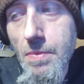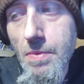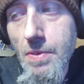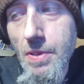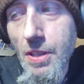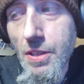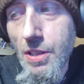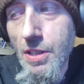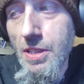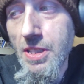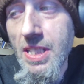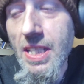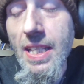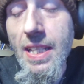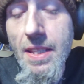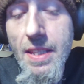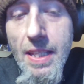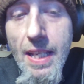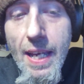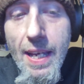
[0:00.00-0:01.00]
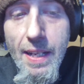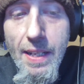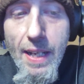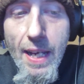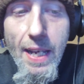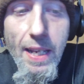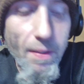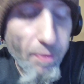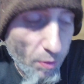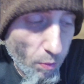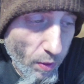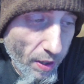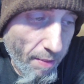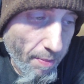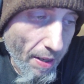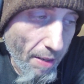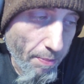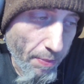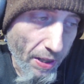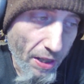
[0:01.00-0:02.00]
the 13th that I have to worry
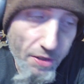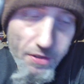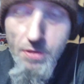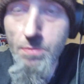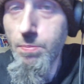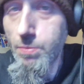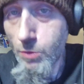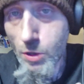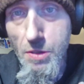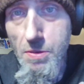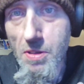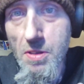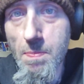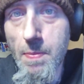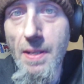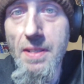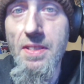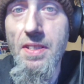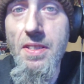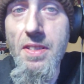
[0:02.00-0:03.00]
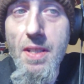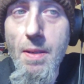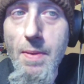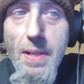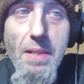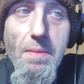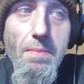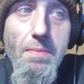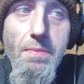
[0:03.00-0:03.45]
about, but also Christmas presents. I mean,